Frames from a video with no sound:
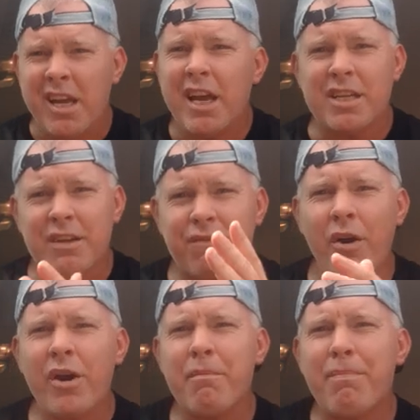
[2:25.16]
It's a
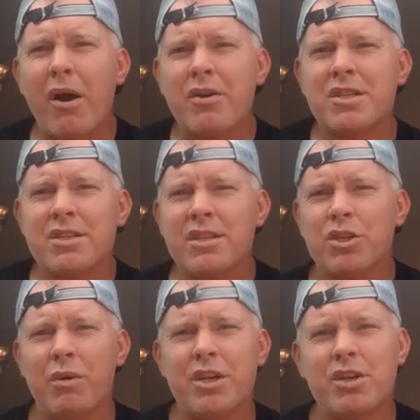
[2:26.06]
very embarrassing
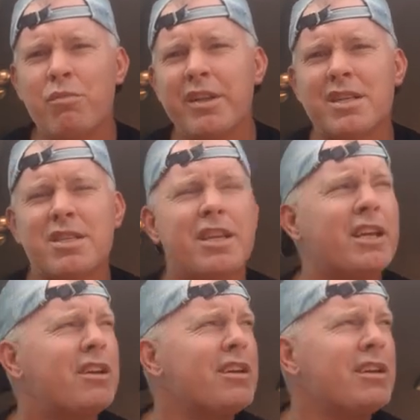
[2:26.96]
situation when they
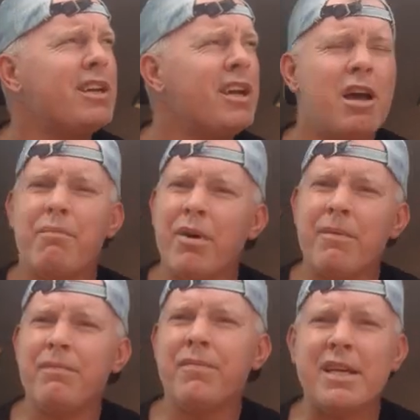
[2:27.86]
stink.
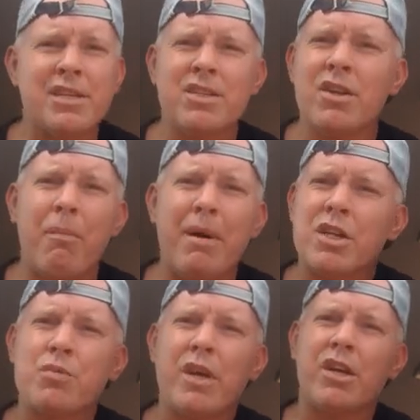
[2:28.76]
But it's not
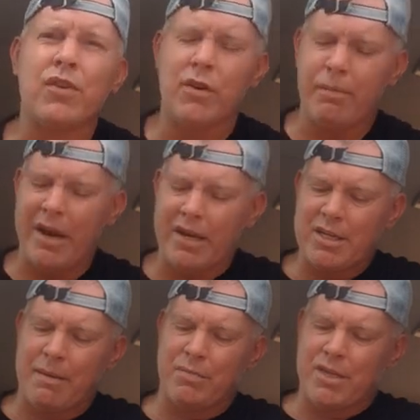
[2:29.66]
much we can do about it
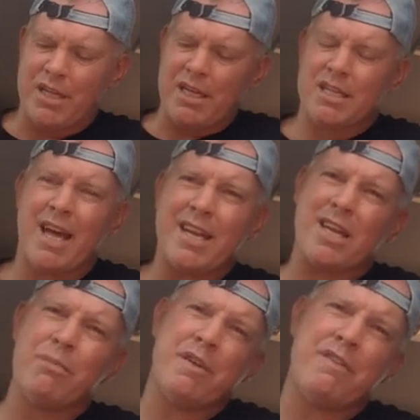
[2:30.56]
as amputees, and
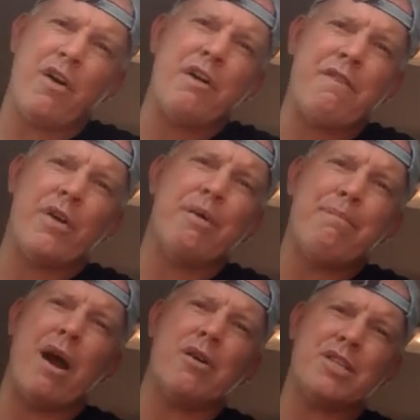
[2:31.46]
it can be very, very
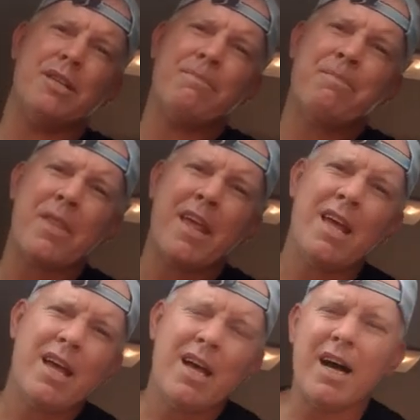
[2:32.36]
embarrassing.
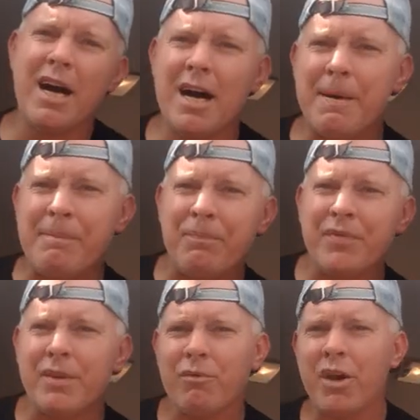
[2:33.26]

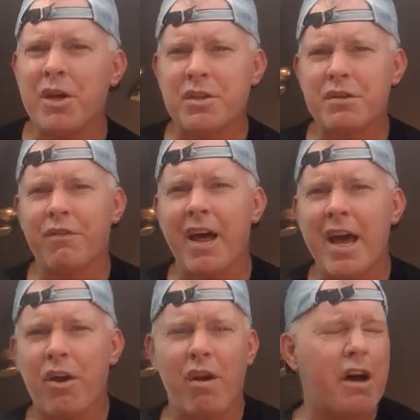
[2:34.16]
When I used to
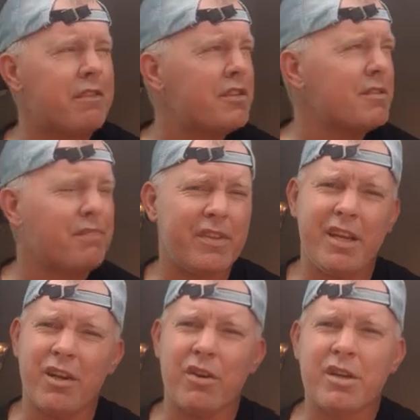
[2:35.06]
fly aircraft,
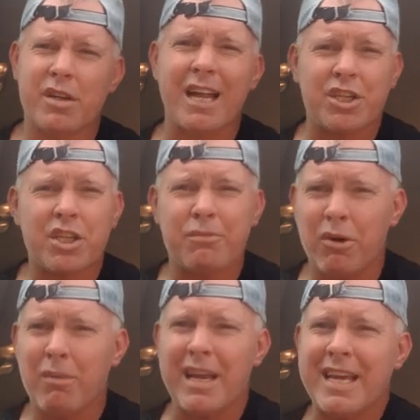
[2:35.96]
you know, could actually
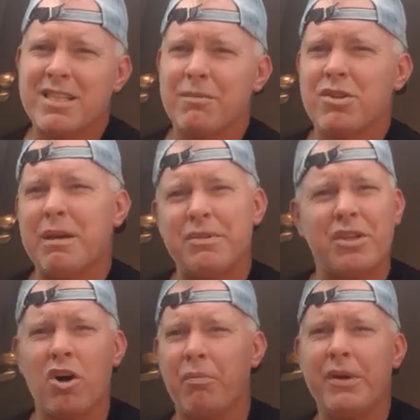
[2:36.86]
smell my legs sometimes in
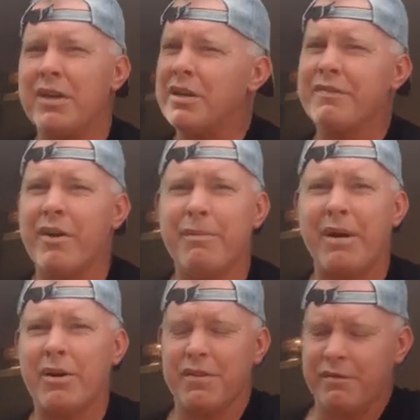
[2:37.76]
the cockpit, and that was very
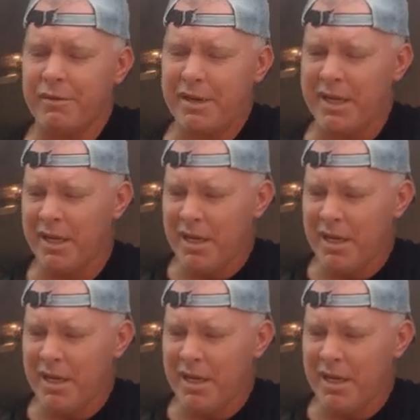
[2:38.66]
embarrassing for me.